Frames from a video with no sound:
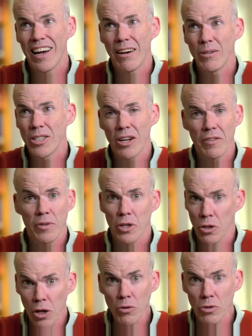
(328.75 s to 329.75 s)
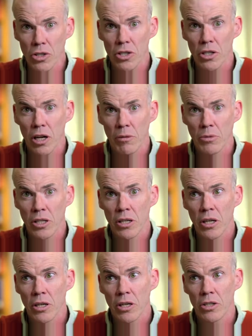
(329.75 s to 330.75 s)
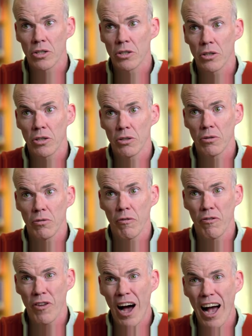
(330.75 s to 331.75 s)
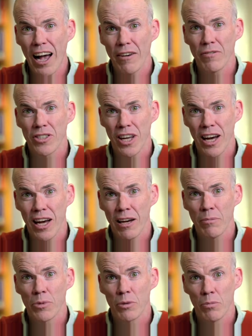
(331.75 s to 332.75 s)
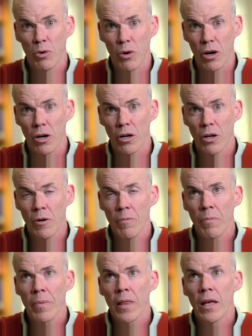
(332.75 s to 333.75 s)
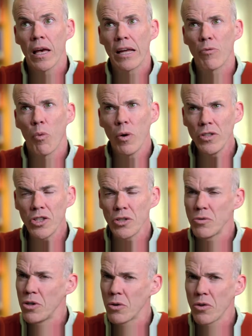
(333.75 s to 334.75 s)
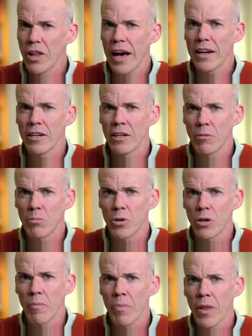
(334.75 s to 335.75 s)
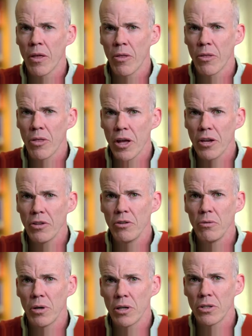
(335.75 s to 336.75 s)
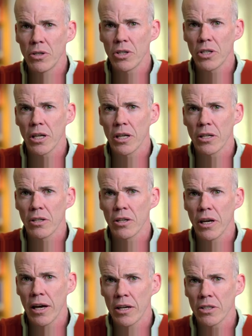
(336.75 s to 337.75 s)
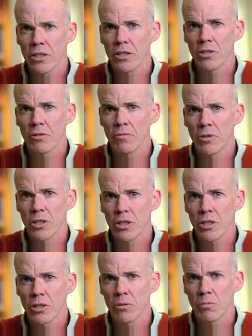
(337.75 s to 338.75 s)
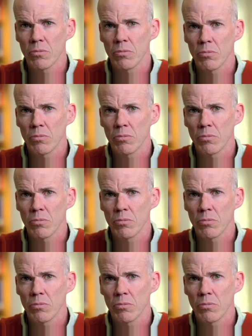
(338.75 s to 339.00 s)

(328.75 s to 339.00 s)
It's not even close. I mean, it's 5 times more. And once you know that number, then you understand the essence of this